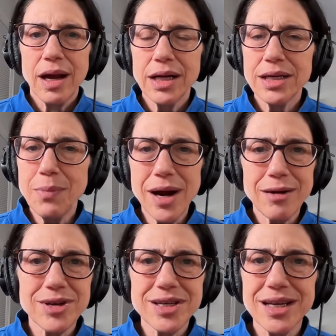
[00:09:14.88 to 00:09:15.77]

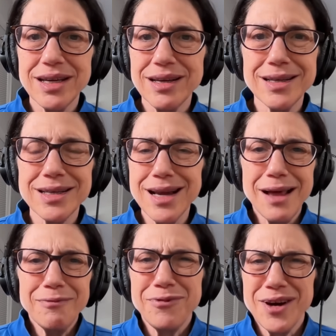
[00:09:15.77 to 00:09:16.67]
Democracy is
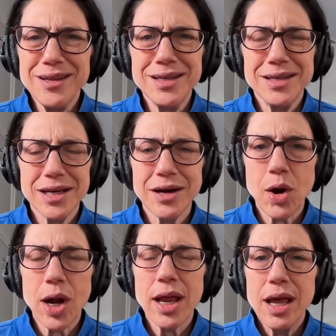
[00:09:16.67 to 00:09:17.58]
not
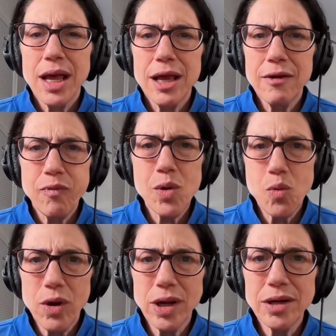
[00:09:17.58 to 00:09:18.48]
voluntary. If we
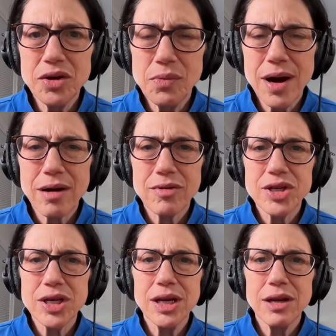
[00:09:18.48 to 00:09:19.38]
want a
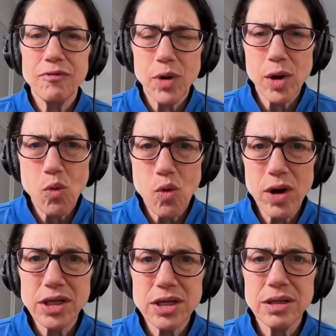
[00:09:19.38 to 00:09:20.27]
democracy, if we
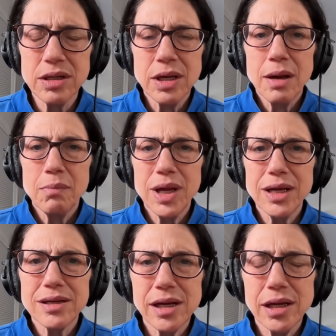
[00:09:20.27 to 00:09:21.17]
want to
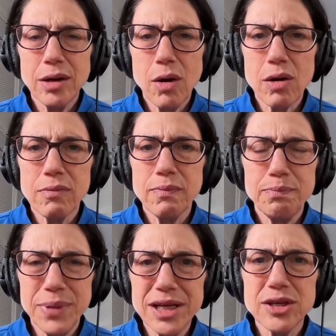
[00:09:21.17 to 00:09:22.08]
maintain our
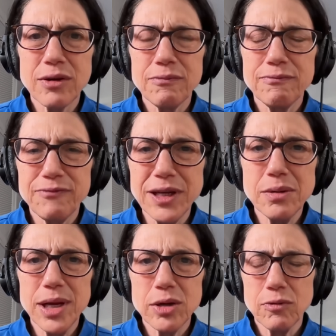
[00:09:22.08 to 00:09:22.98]
basic
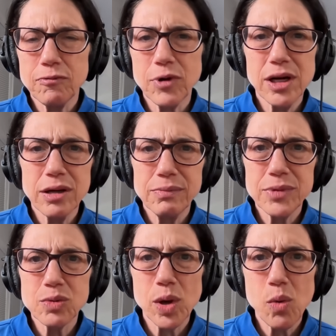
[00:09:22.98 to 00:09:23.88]
fundamental
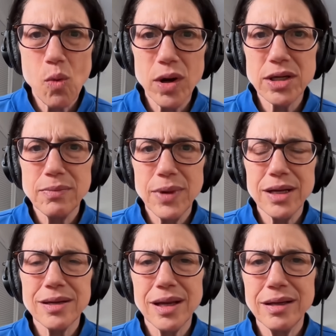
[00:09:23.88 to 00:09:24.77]
freedoms, we want to
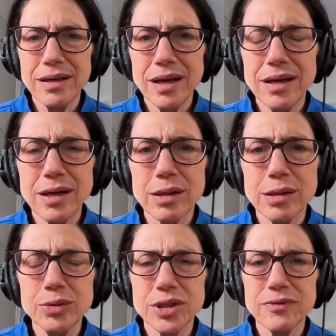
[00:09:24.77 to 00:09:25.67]
maintain an
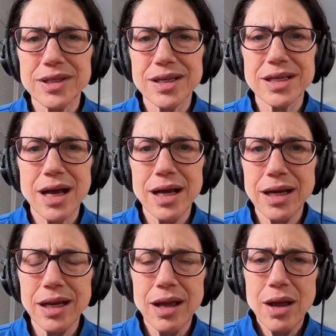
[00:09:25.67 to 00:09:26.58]
inclusive
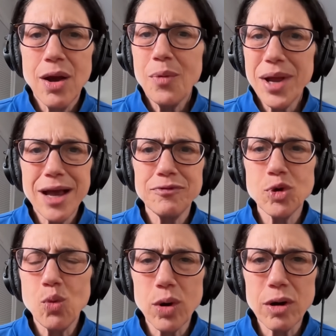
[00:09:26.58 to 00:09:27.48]
society, we have to
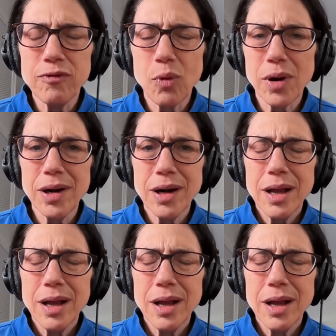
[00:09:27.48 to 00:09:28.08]
work for it.